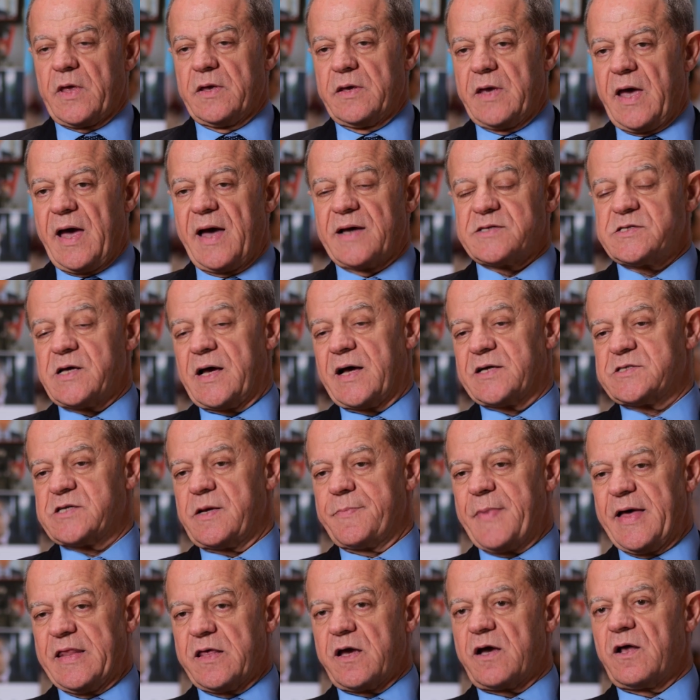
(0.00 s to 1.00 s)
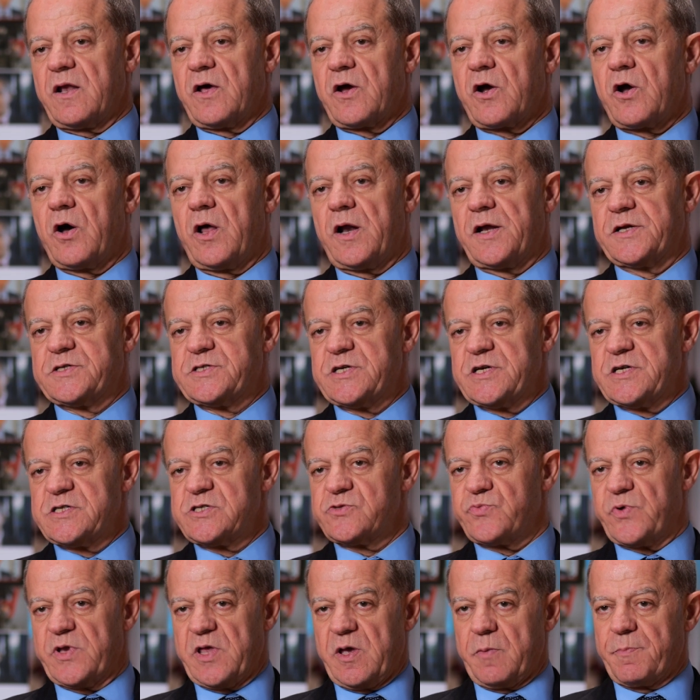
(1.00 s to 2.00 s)
Yeah, as a medical
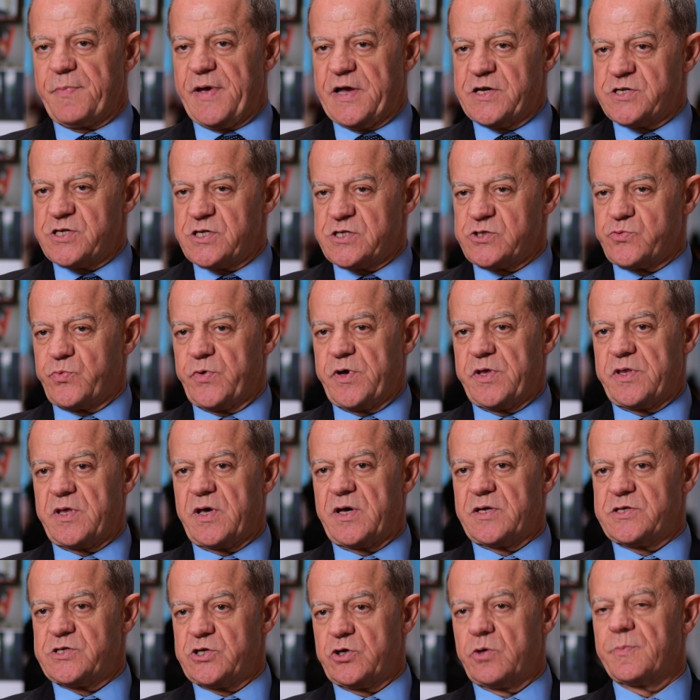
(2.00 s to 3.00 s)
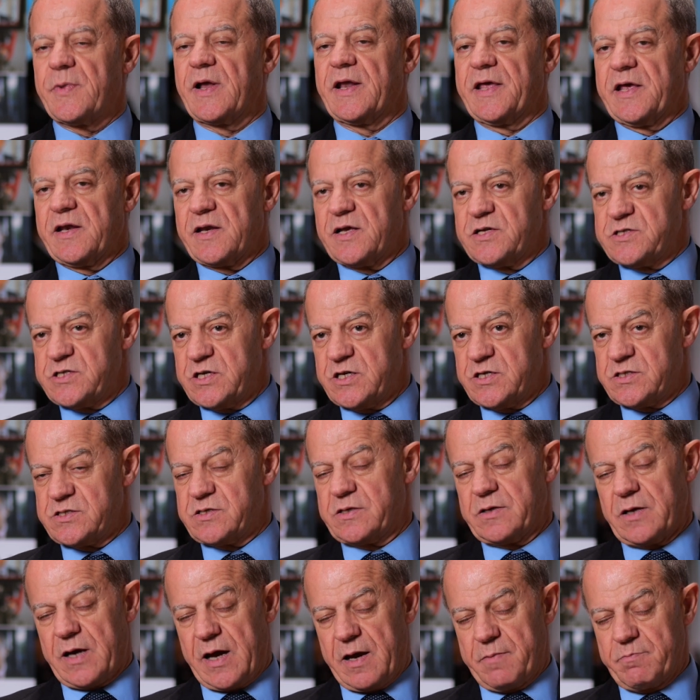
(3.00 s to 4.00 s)
oncologist treating patients with
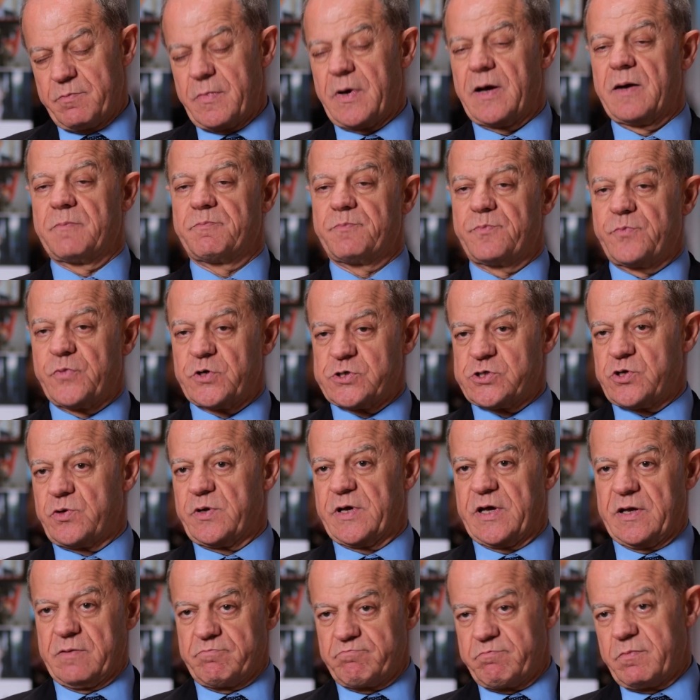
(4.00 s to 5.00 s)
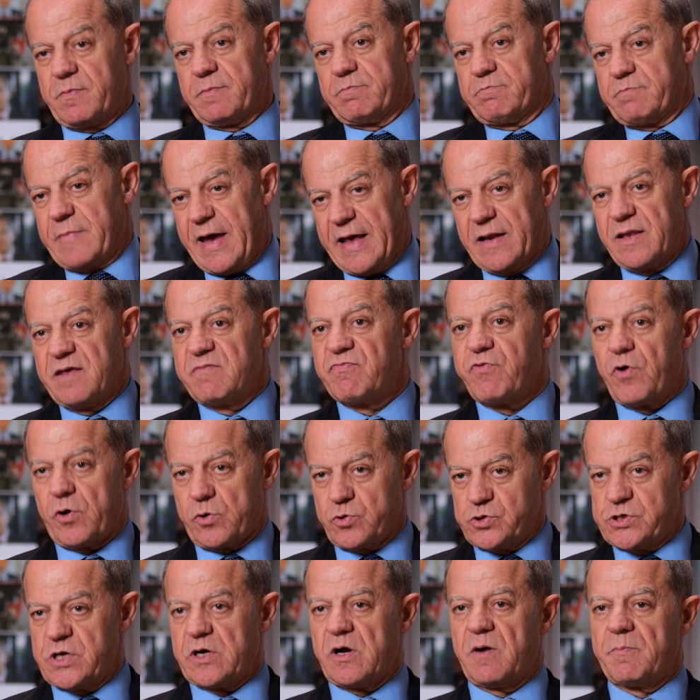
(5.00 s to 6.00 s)
geomalignancies, I'm personally mainly
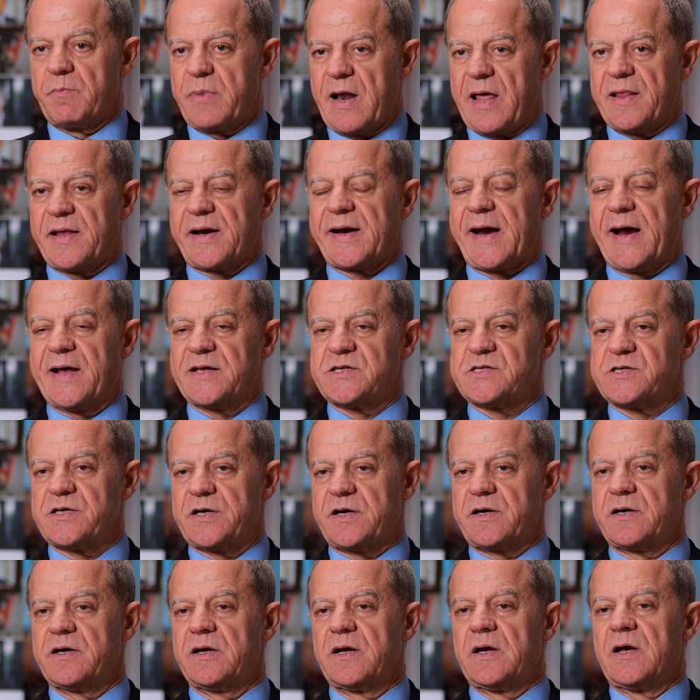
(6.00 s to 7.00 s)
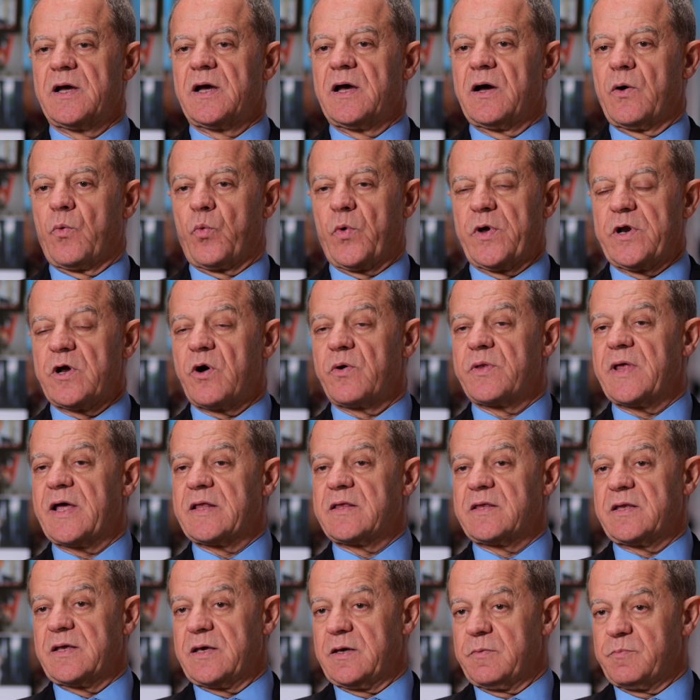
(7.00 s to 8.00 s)
focusing on bladder cancer. We know
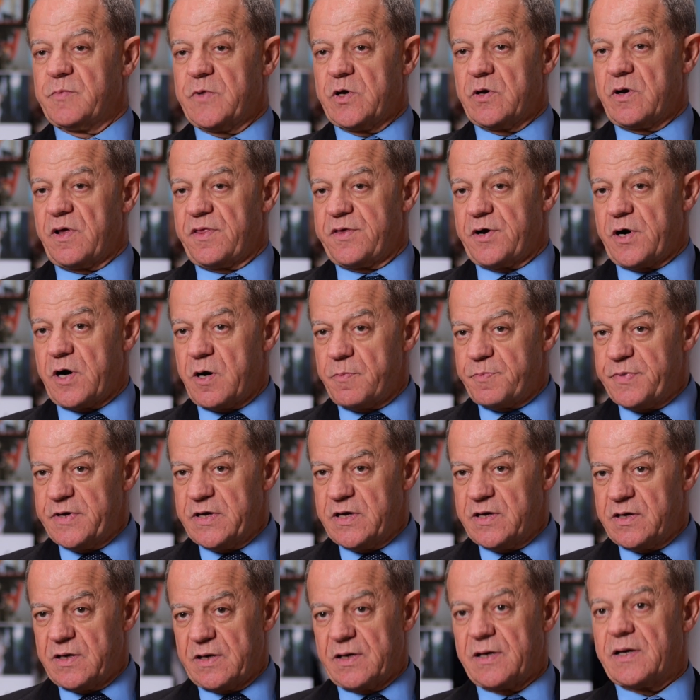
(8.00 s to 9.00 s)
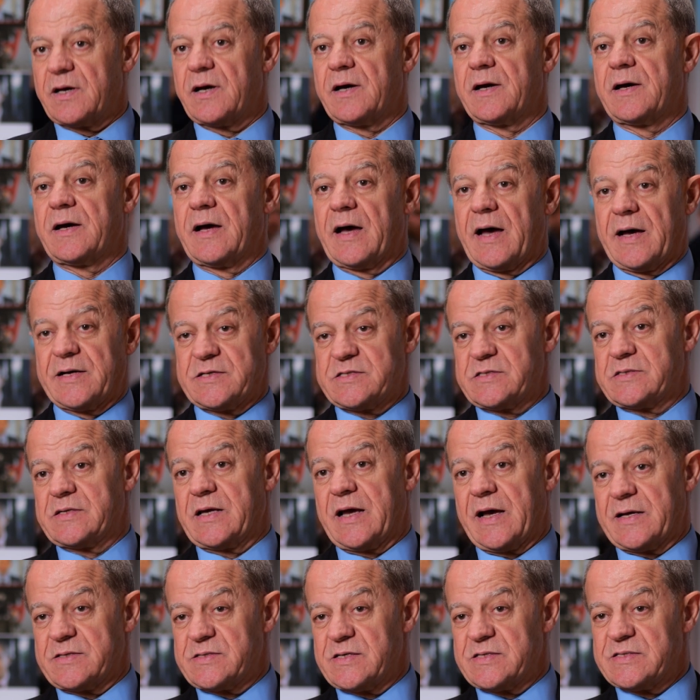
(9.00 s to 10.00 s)
that immunotherapy
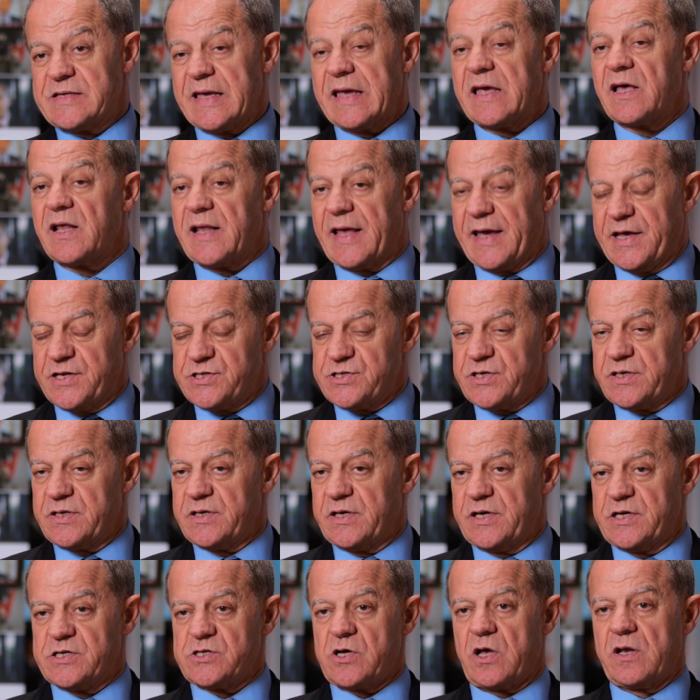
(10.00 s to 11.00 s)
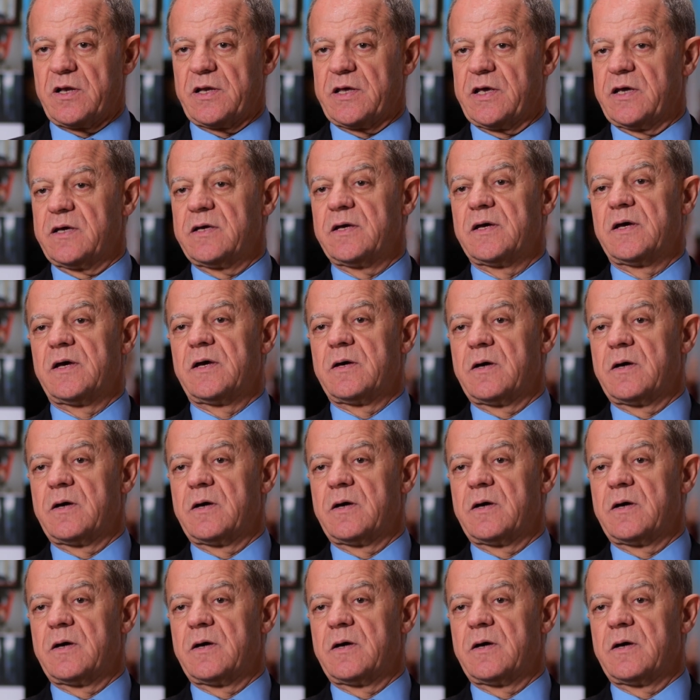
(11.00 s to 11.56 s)
as a single agent is only